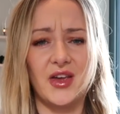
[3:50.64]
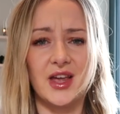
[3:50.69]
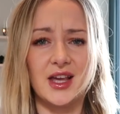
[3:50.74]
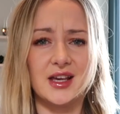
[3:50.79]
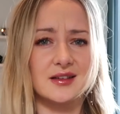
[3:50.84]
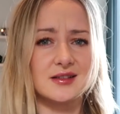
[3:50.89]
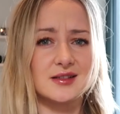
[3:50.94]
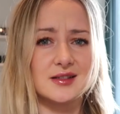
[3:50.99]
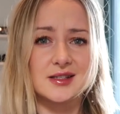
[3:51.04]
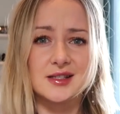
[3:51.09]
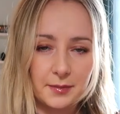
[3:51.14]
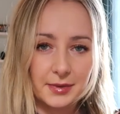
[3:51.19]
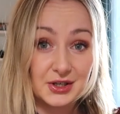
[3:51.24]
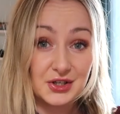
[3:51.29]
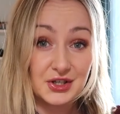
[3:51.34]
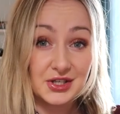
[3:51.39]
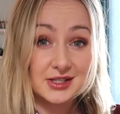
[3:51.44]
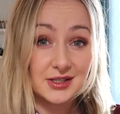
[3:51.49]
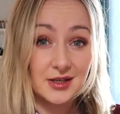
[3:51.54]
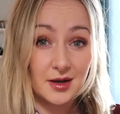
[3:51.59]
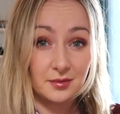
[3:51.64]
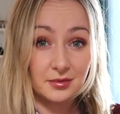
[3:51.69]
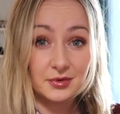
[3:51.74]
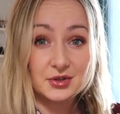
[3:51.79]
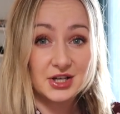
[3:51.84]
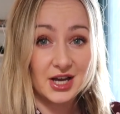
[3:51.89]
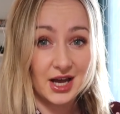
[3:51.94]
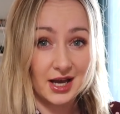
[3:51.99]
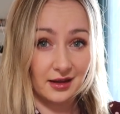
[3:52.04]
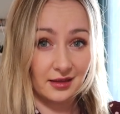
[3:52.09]
things, but just double
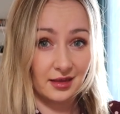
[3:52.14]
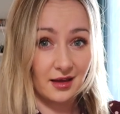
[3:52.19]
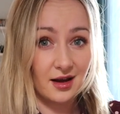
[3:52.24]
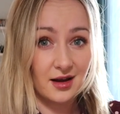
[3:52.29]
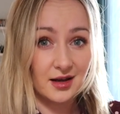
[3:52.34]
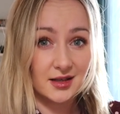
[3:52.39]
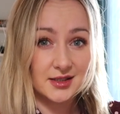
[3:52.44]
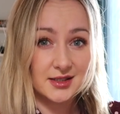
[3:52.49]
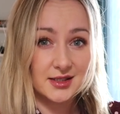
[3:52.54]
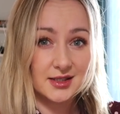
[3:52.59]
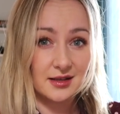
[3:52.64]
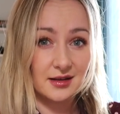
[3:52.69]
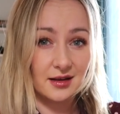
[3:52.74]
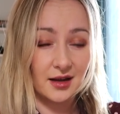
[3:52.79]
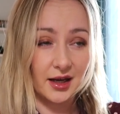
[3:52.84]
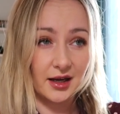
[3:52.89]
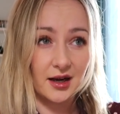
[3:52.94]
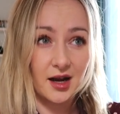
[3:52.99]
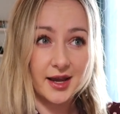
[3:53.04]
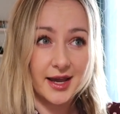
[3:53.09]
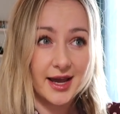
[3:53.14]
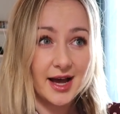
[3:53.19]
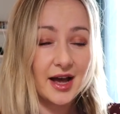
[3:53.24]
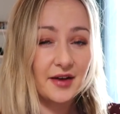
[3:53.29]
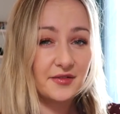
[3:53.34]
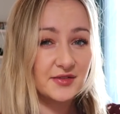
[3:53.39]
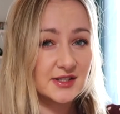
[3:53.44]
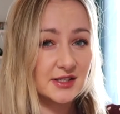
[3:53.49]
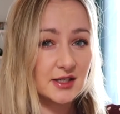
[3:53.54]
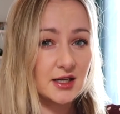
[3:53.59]
check that. Like I
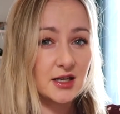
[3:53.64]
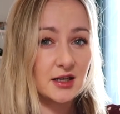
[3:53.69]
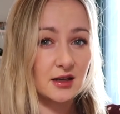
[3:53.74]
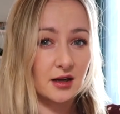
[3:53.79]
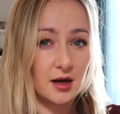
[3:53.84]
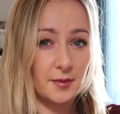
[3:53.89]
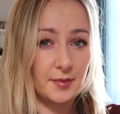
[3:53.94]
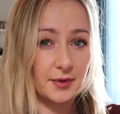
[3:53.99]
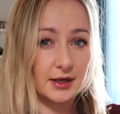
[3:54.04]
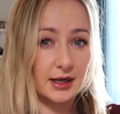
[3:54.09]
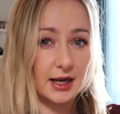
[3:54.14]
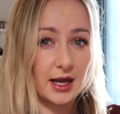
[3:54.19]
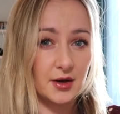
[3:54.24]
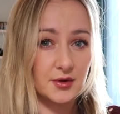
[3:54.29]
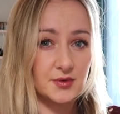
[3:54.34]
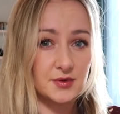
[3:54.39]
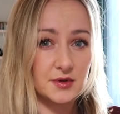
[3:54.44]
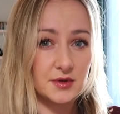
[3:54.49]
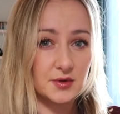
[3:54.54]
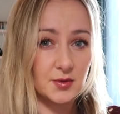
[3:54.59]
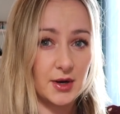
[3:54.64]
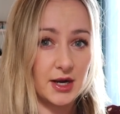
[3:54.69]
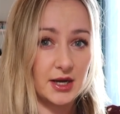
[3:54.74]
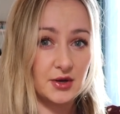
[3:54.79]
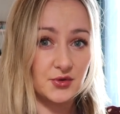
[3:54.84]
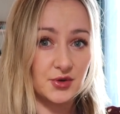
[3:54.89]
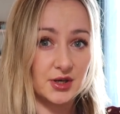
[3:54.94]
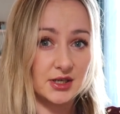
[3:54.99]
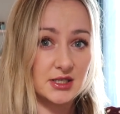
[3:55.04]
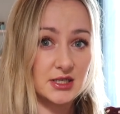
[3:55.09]
have seen a couple accounts where
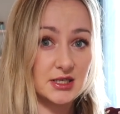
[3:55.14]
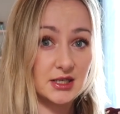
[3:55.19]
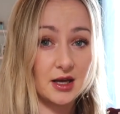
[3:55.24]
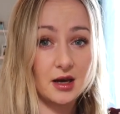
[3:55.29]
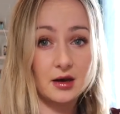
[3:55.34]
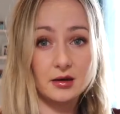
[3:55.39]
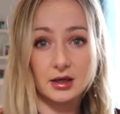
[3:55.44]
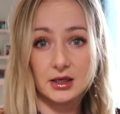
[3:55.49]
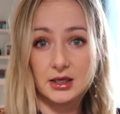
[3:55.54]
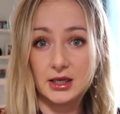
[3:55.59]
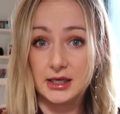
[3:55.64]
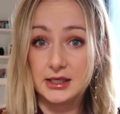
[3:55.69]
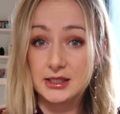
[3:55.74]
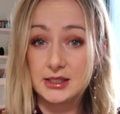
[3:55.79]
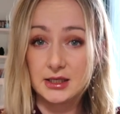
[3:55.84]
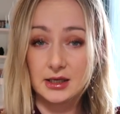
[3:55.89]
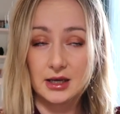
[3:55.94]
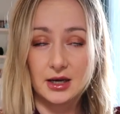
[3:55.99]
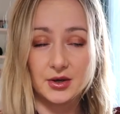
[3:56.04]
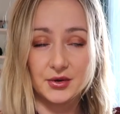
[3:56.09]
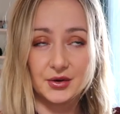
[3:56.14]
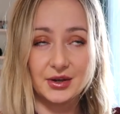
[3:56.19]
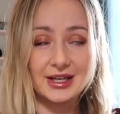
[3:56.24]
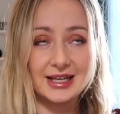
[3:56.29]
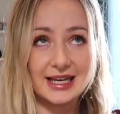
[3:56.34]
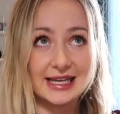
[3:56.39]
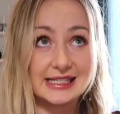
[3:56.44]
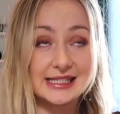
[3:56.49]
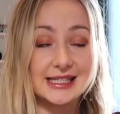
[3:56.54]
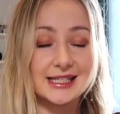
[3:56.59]
interest is
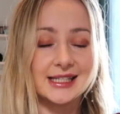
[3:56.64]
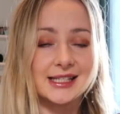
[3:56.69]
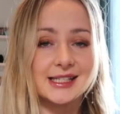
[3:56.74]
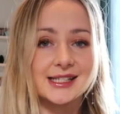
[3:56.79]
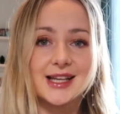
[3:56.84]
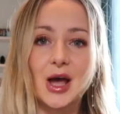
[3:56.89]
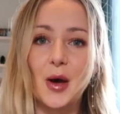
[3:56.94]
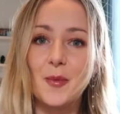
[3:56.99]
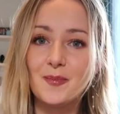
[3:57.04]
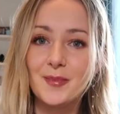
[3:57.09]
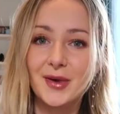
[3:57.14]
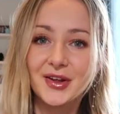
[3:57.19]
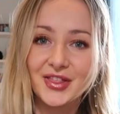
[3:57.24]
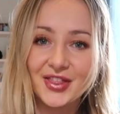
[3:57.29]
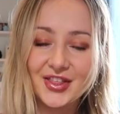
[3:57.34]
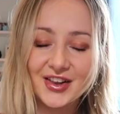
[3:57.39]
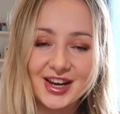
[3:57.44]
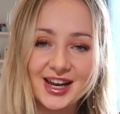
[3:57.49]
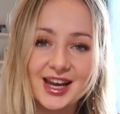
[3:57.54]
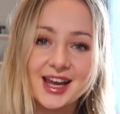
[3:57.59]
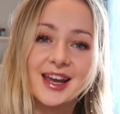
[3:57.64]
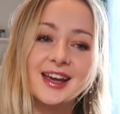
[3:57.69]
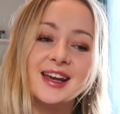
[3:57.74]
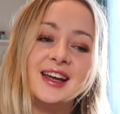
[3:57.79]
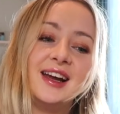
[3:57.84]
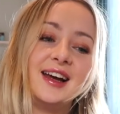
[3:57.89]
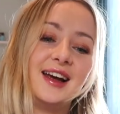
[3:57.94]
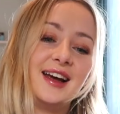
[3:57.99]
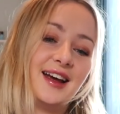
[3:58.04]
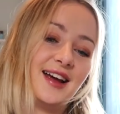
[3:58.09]
calculated monthly,
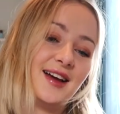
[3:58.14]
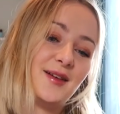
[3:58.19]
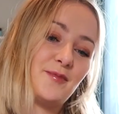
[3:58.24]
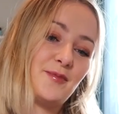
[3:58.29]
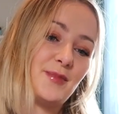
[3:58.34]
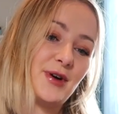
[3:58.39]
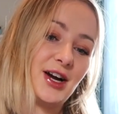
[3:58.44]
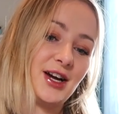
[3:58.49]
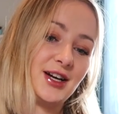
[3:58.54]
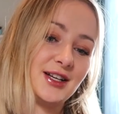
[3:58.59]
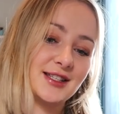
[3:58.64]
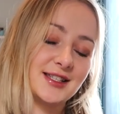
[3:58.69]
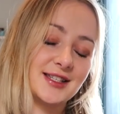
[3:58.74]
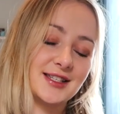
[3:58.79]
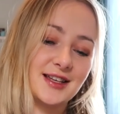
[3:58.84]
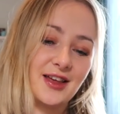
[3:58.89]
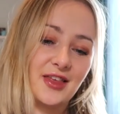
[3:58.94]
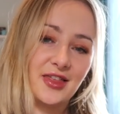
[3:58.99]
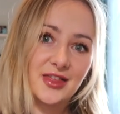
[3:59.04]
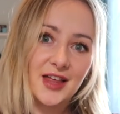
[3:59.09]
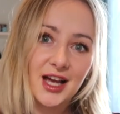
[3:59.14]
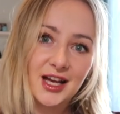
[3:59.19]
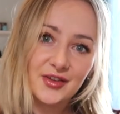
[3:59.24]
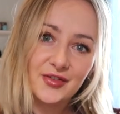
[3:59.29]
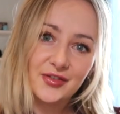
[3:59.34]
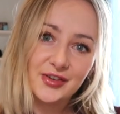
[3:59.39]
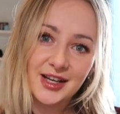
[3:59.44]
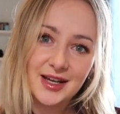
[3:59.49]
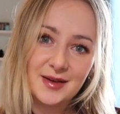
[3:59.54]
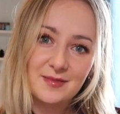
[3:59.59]
but
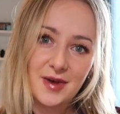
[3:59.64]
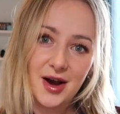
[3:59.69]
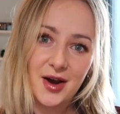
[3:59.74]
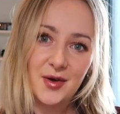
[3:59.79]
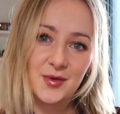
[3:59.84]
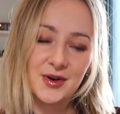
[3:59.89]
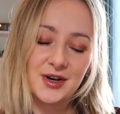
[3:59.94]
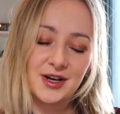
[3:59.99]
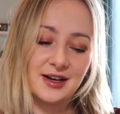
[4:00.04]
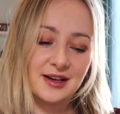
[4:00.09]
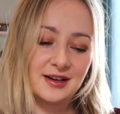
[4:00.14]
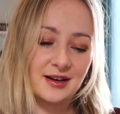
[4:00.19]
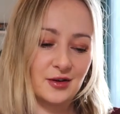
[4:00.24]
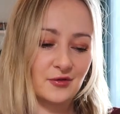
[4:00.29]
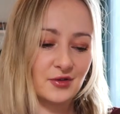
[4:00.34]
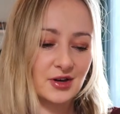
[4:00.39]
thankfully my one I